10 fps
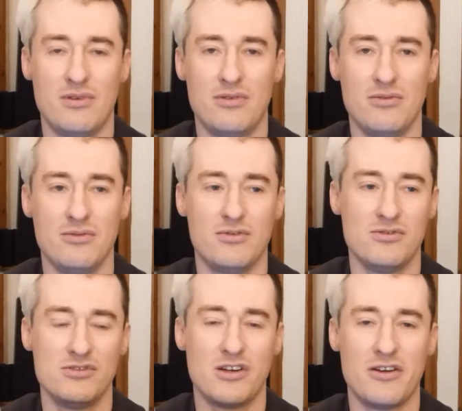two
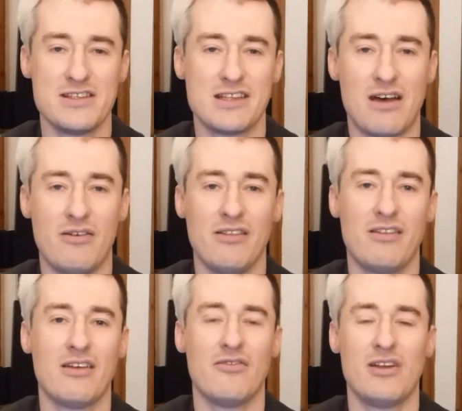stories down and
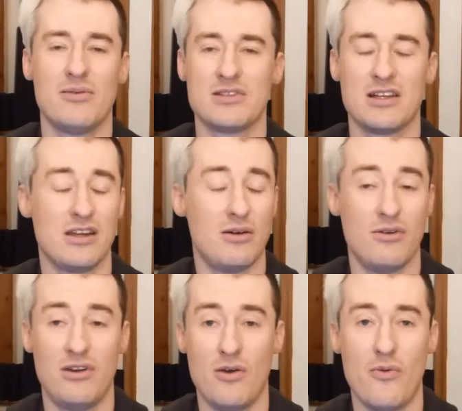stuff. And I was like,
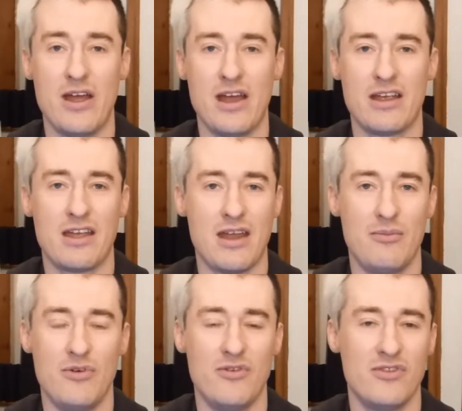no way, I can't
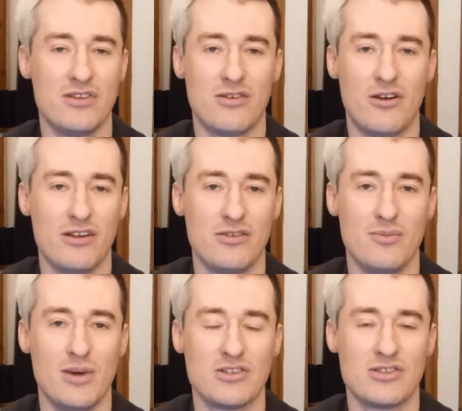move, it's hurting too
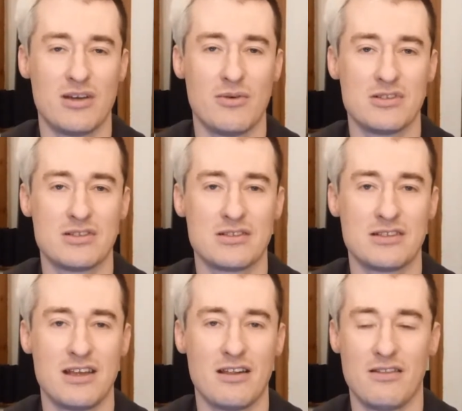much. And I was
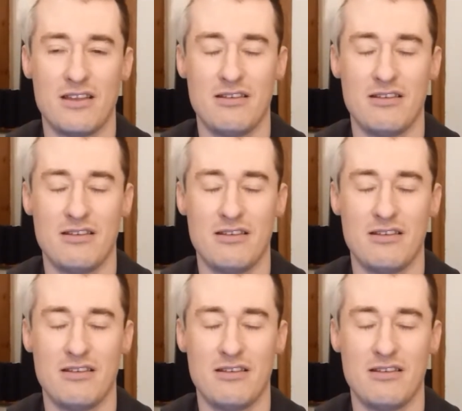getting